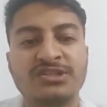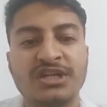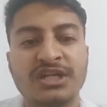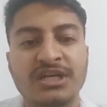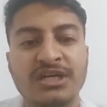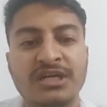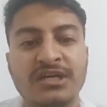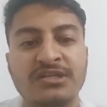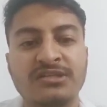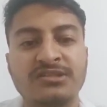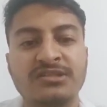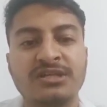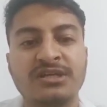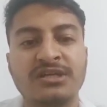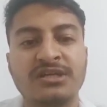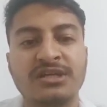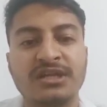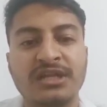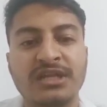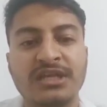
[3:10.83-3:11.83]
triggers the
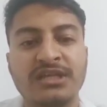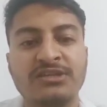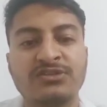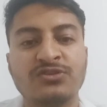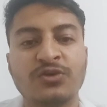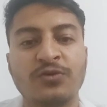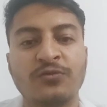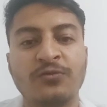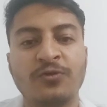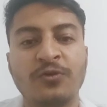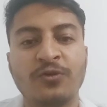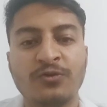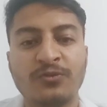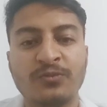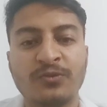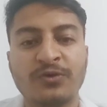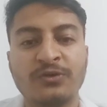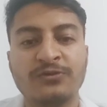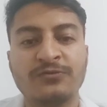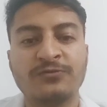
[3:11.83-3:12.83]
release of
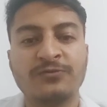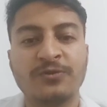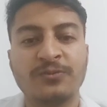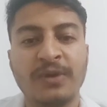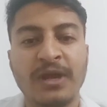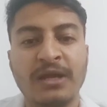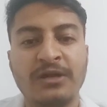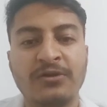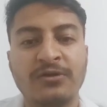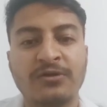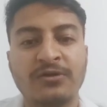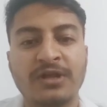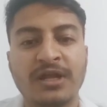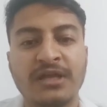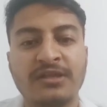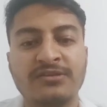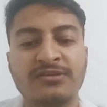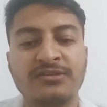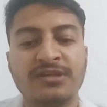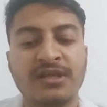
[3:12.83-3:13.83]
hormones from
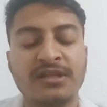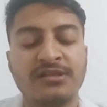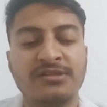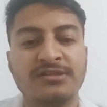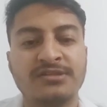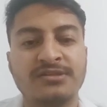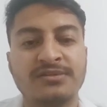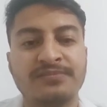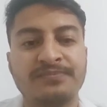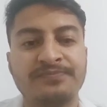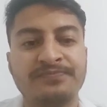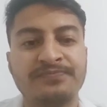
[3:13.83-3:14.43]
endocrine cells.